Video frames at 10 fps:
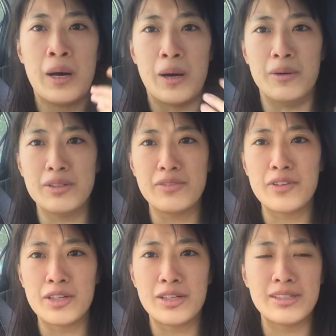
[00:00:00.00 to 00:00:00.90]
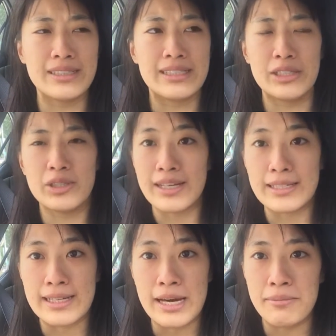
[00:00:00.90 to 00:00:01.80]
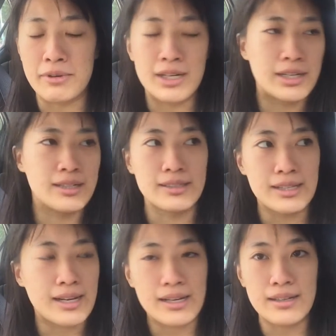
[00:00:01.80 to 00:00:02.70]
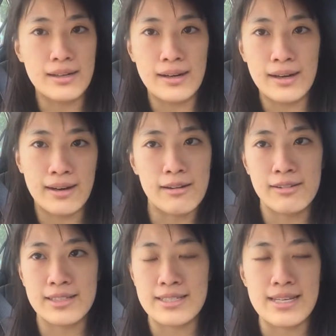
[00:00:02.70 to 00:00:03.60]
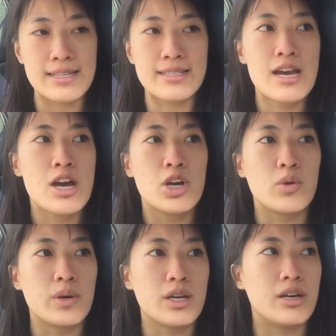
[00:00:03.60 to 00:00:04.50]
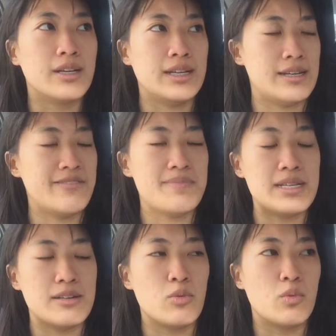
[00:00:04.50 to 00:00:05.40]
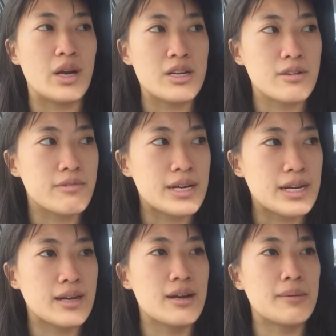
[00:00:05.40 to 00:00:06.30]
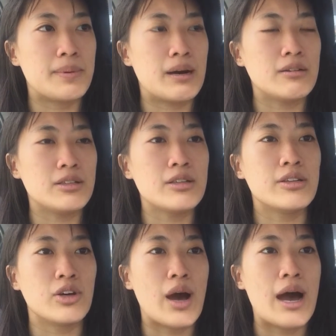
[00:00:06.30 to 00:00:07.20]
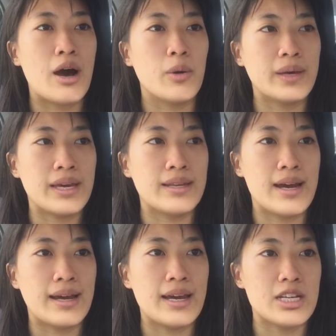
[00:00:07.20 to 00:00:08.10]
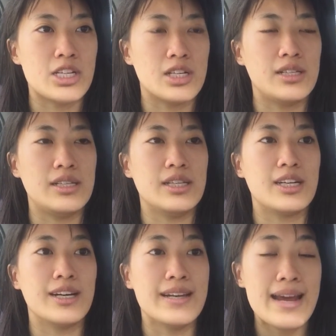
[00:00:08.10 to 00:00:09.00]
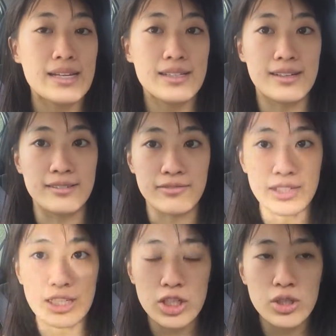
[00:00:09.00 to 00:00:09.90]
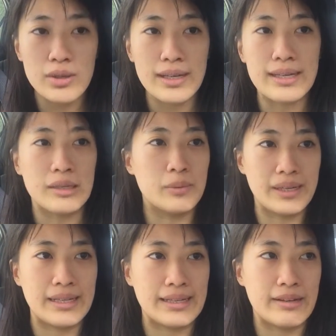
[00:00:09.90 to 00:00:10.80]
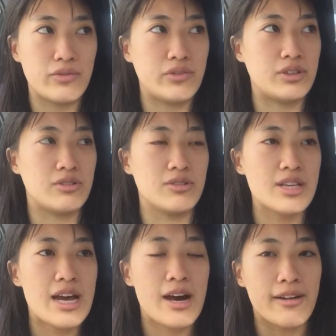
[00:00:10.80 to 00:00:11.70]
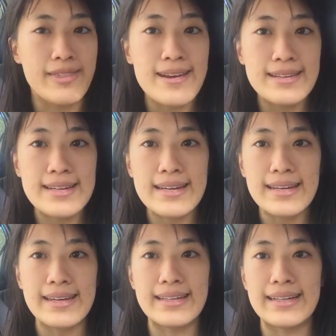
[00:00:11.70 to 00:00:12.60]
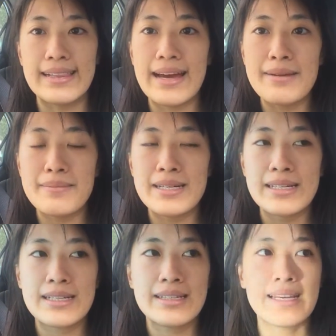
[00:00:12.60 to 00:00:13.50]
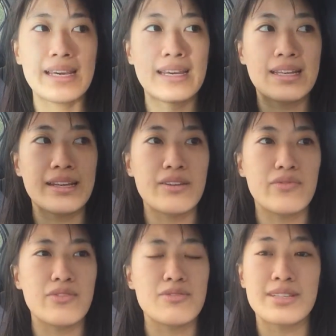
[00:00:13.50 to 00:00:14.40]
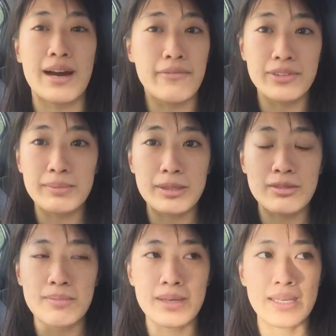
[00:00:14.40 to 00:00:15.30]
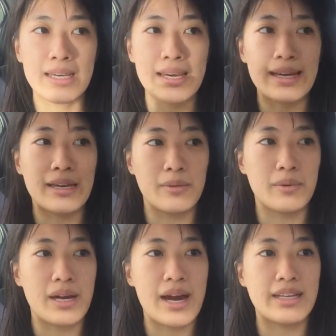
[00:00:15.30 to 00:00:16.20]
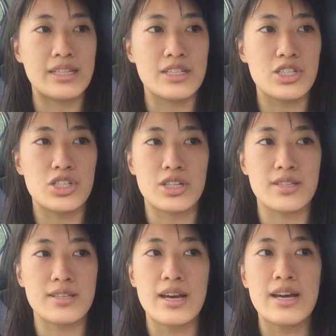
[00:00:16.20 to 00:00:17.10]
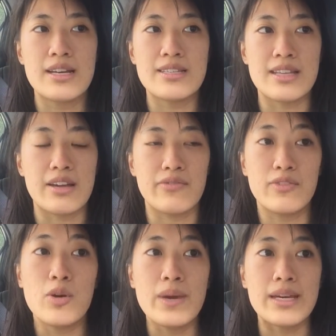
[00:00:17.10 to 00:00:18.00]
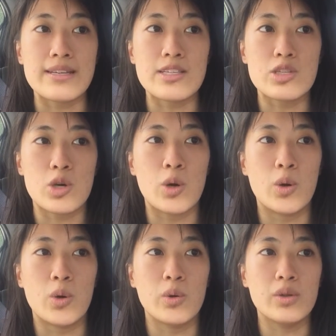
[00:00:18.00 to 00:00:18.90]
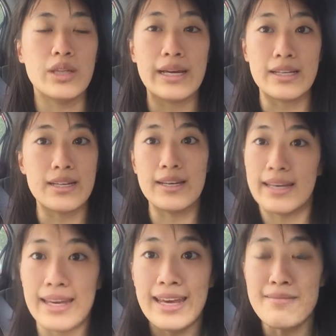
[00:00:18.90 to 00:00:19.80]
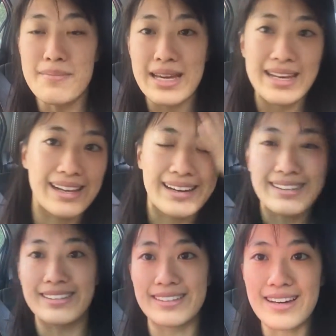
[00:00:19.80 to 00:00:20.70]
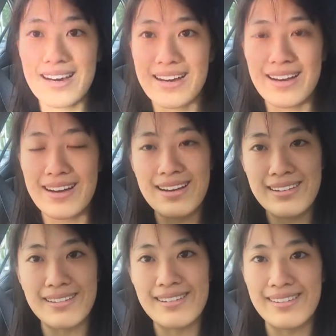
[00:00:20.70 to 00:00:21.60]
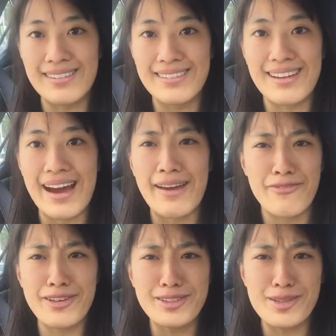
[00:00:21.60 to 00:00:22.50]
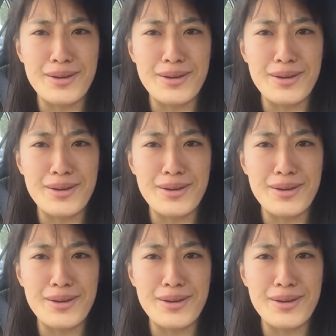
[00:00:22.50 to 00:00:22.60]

hold the phone and look at the camera and like all these things going on, and I've been wondering about, you know, how can I actually connect on video in a way that feels authentic, in alignment, and it feels comfortable to me, and where ideas just start flowing. So like, it hit me like, duh, I feel so